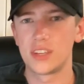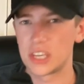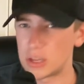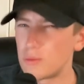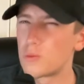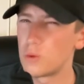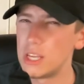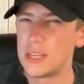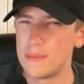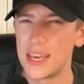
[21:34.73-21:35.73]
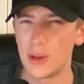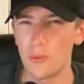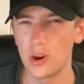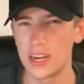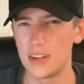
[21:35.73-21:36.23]
can really make it
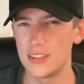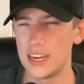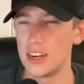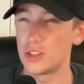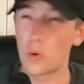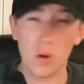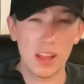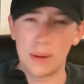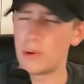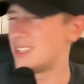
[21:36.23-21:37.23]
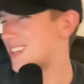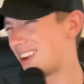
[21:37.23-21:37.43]
work out there and score a lot of points.